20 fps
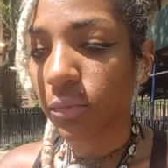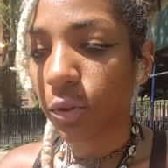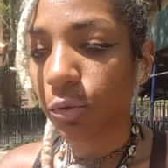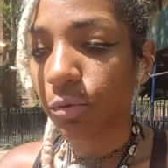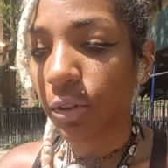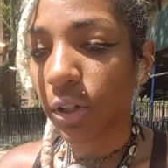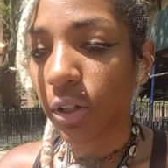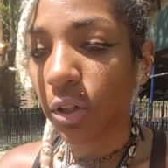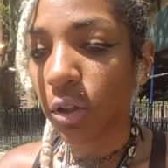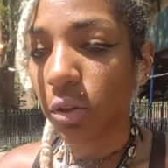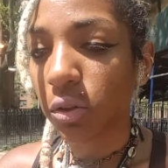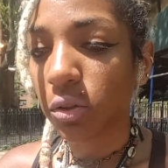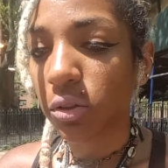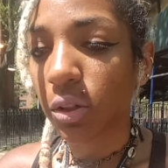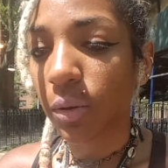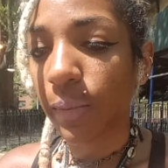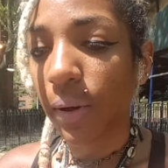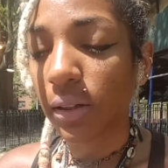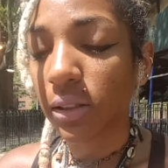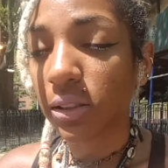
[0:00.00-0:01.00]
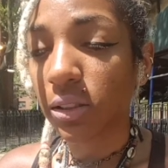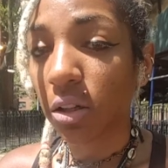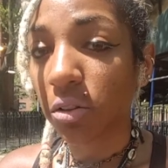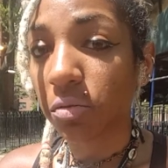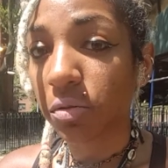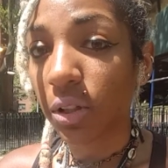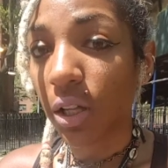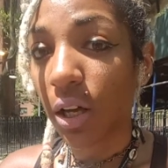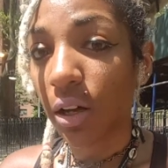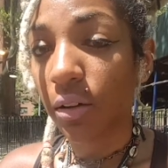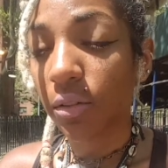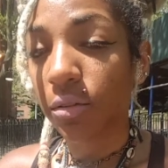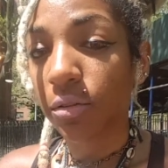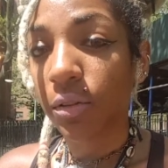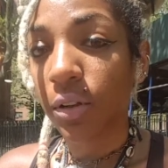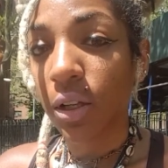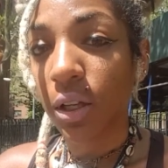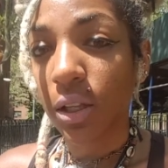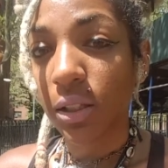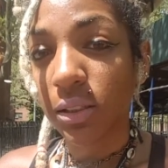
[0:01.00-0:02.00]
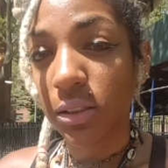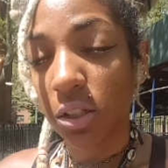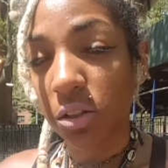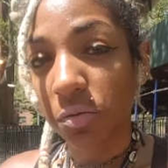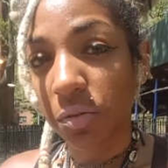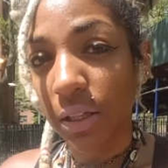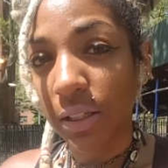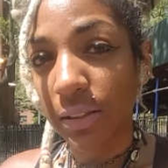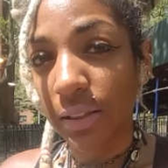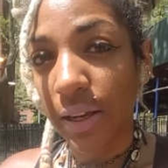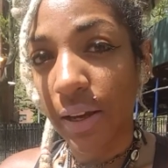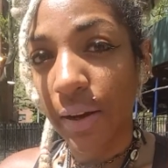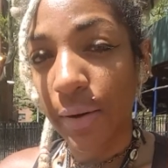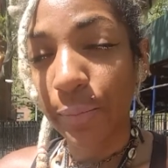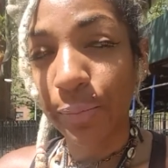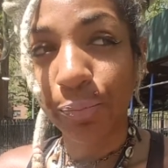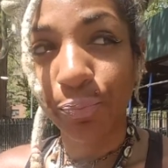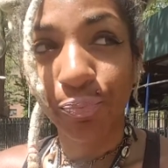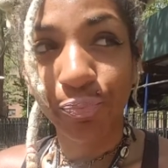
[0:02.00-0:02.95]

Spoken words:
videos about self-love, stuff like that.